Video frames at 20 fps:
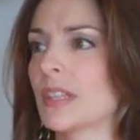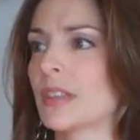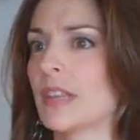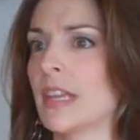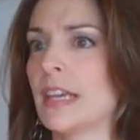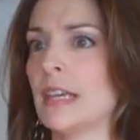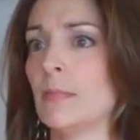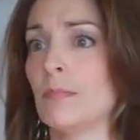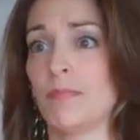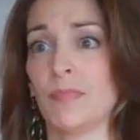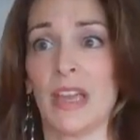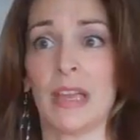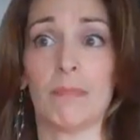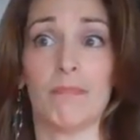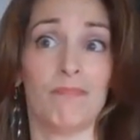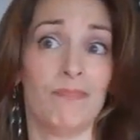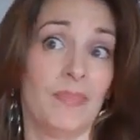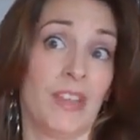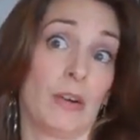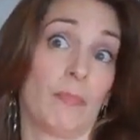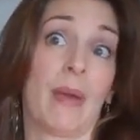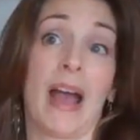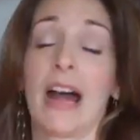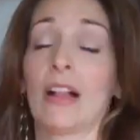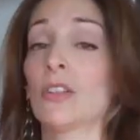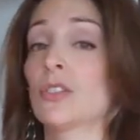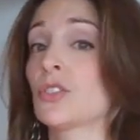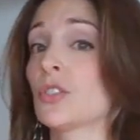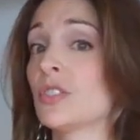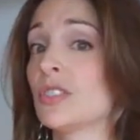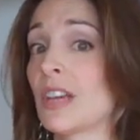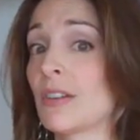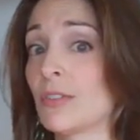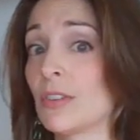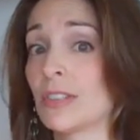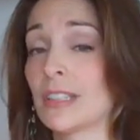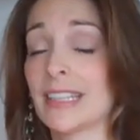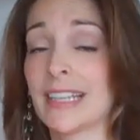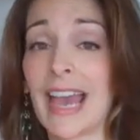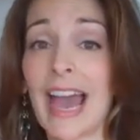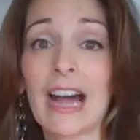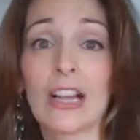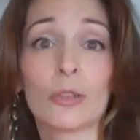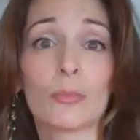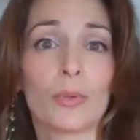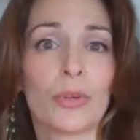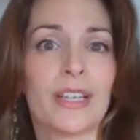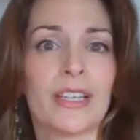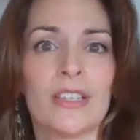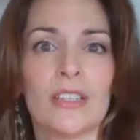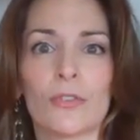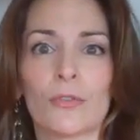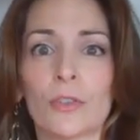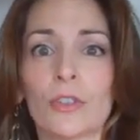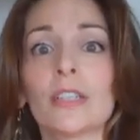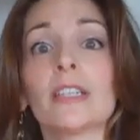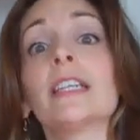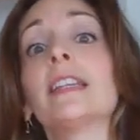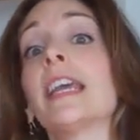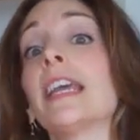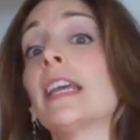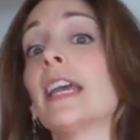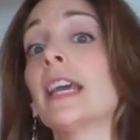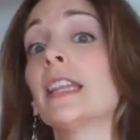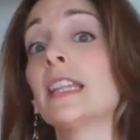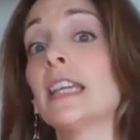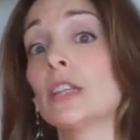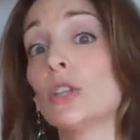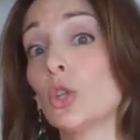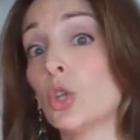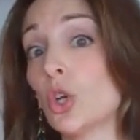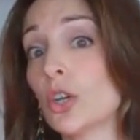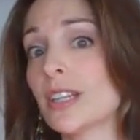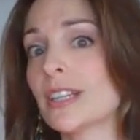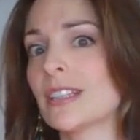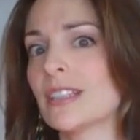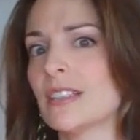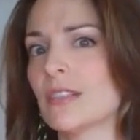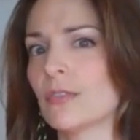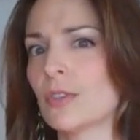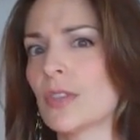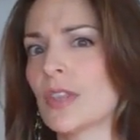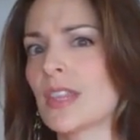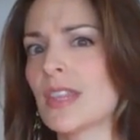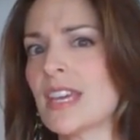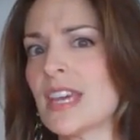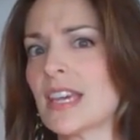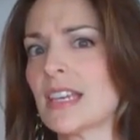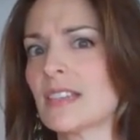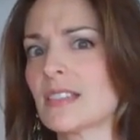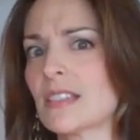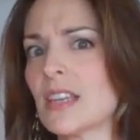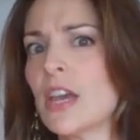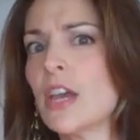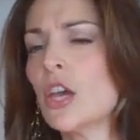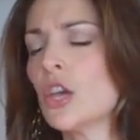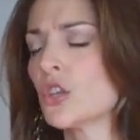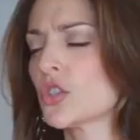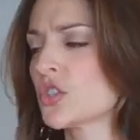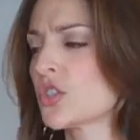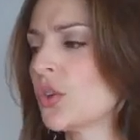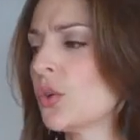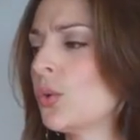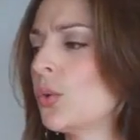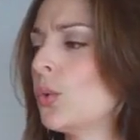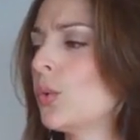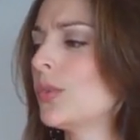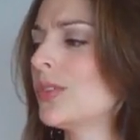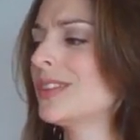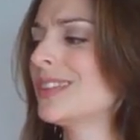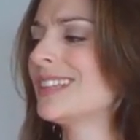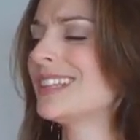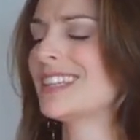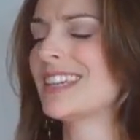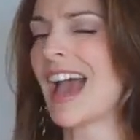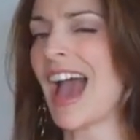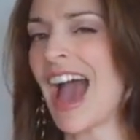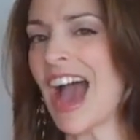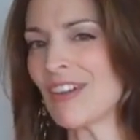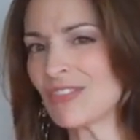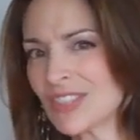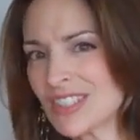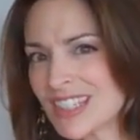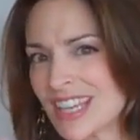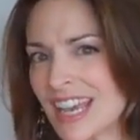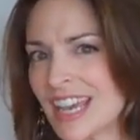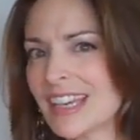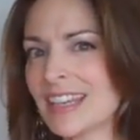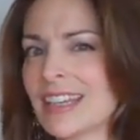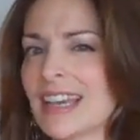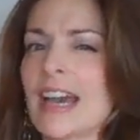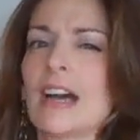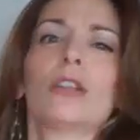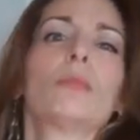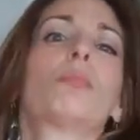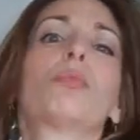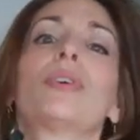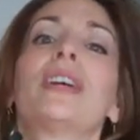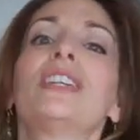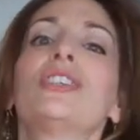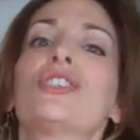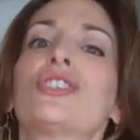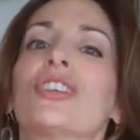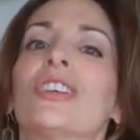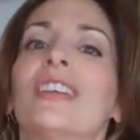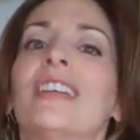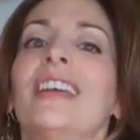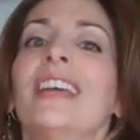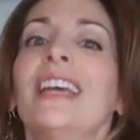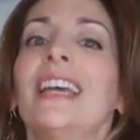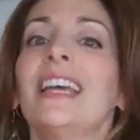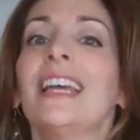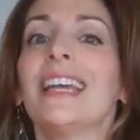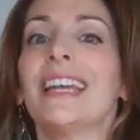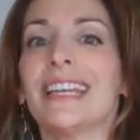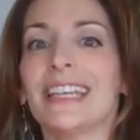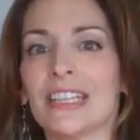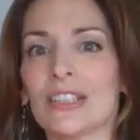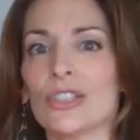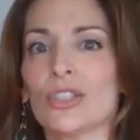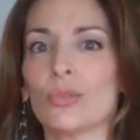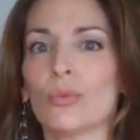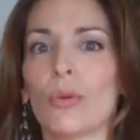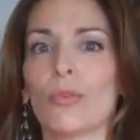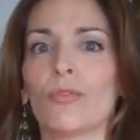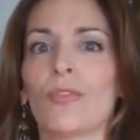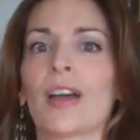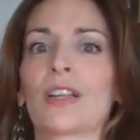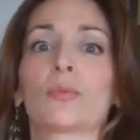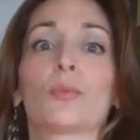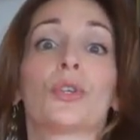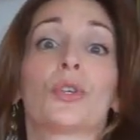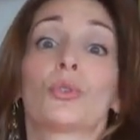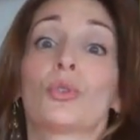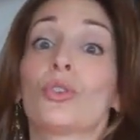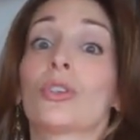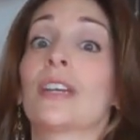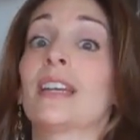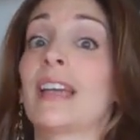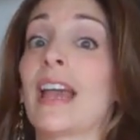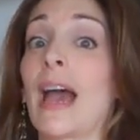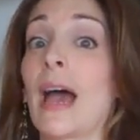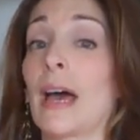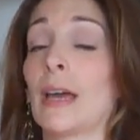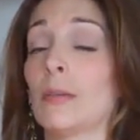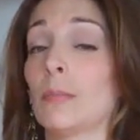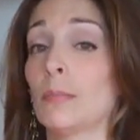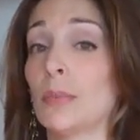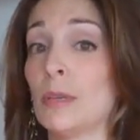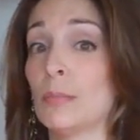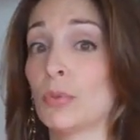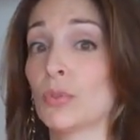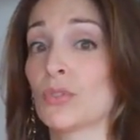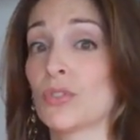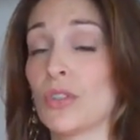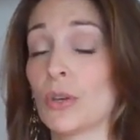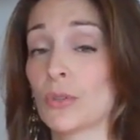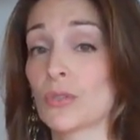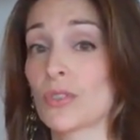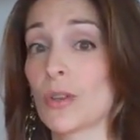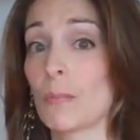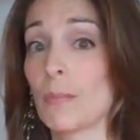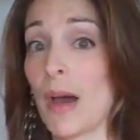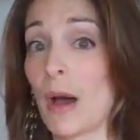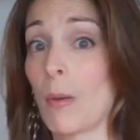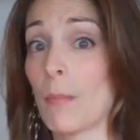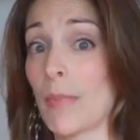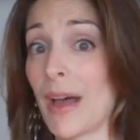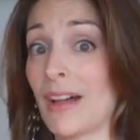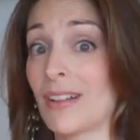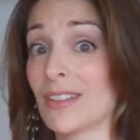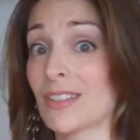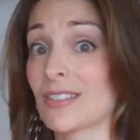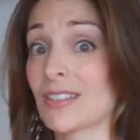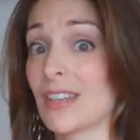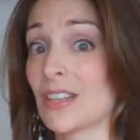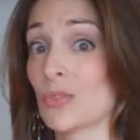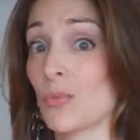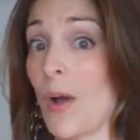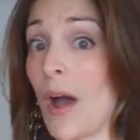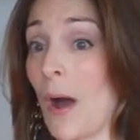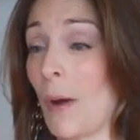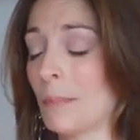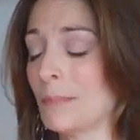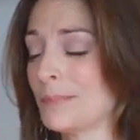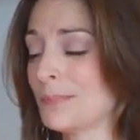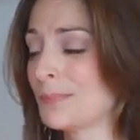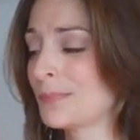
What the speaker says: Their palates are definitely calibrated differently, and they look at different things. So you have to take calibration into effect when you're looking at people's notes about balance as well.